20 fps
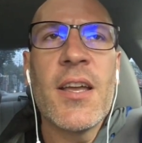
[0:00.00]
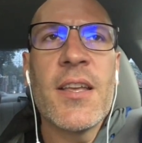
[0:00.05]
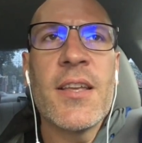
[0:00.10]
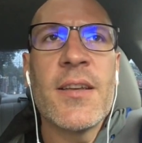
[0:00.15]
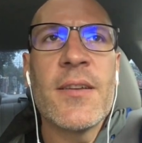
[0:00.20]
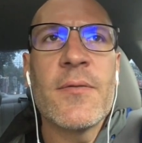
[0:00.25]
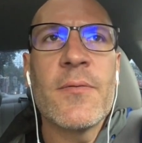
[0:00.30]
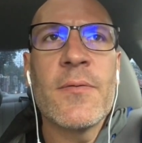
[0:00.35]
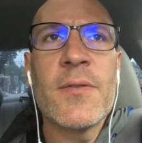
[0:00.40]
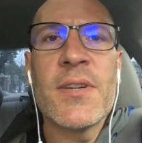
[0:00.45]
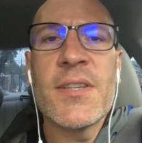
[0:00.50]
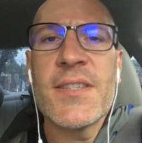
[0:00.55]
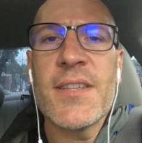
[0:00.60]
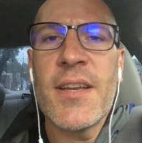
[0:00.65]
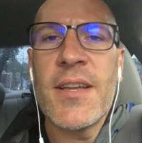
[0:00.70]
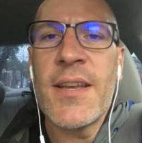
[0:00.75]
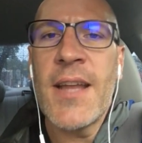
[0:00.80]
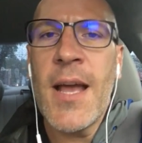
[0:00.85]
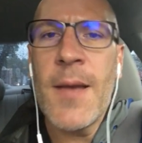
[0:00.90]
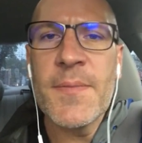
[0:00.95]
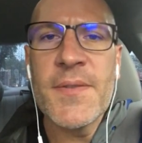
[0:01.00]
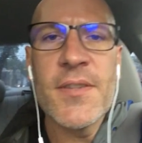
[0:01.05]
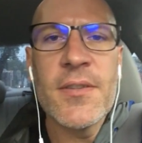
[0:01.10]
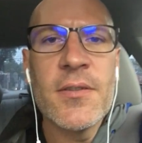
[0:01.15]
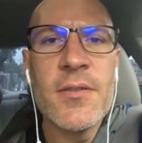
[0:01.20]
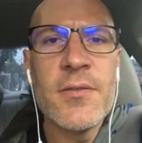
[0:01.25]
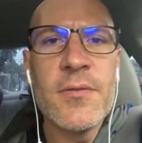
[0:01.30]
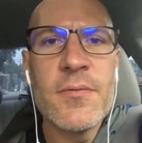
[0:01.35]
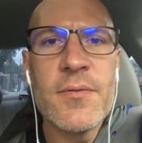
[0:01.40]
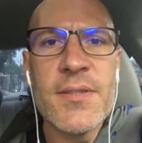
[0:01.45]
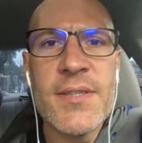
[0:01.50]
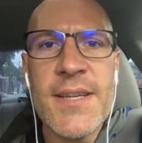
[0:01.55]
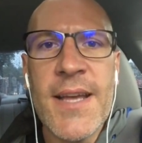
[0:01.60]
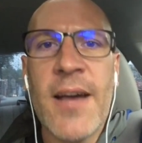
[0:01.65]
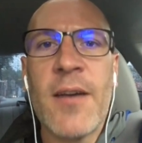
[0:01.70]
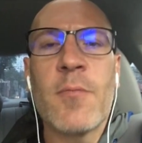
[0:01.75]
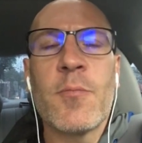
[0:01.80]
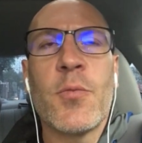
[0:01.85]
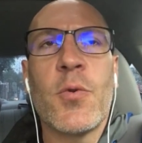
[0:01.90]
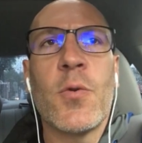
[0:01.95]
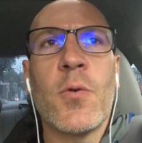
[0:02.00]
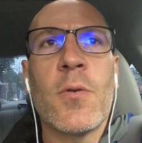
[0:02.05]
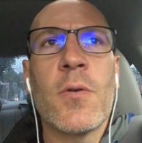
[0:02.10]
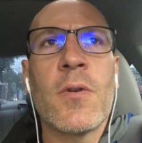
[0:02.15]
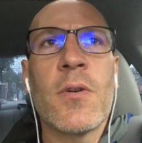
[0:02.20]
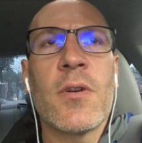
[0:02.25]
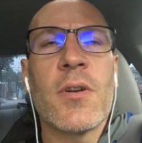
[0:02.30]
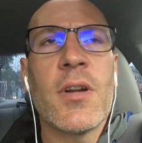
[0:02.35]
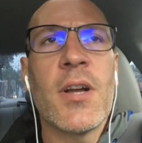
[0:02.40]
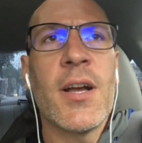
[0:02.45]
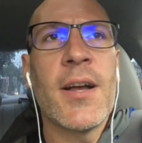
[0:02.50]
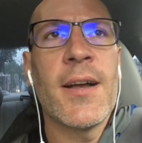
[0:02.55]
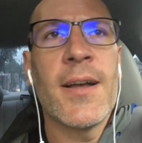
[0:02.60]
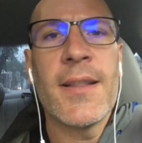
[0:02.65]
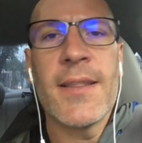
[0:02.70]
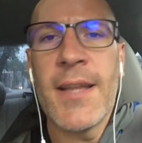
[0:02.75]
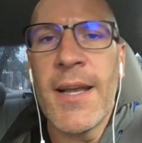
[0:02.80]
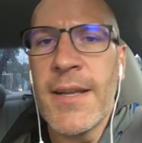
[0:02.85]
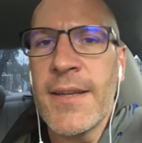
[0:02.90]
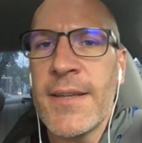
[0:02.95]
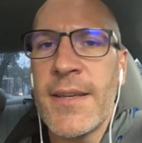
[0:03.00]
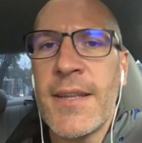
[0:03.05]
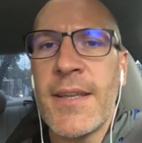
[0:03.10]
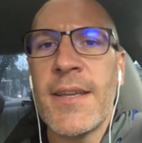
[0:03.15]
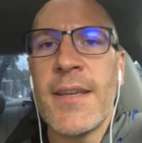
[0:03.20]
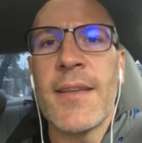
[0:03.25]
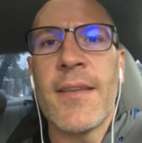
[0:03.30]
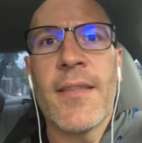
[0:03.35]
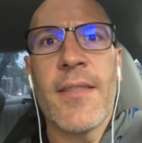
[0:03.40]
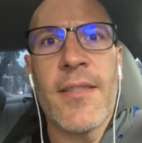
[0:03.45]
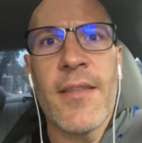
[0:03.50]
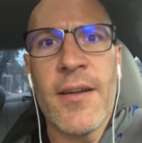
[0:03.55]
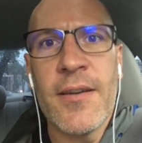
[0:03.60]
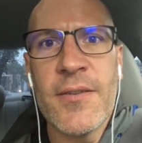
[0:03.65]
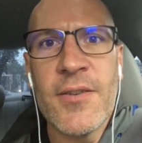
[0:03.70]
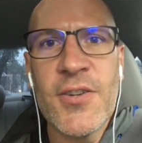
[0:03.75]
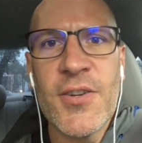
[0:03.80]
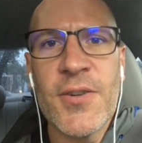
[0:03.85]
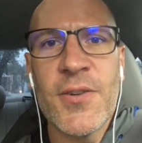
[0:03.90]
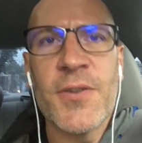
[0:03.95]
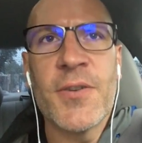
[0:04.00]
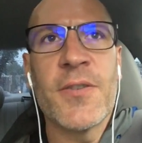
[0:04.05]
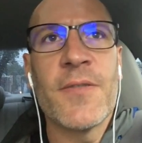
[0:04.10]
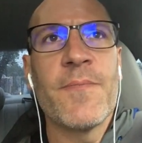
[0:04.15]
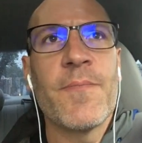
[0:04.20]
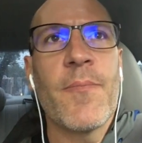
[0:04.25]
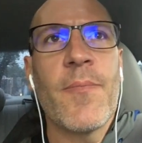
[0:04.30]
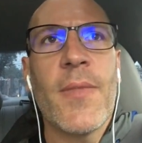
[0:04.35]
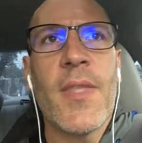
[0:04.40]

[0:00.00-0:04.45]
it was an absolute downpour, lightning, thunder.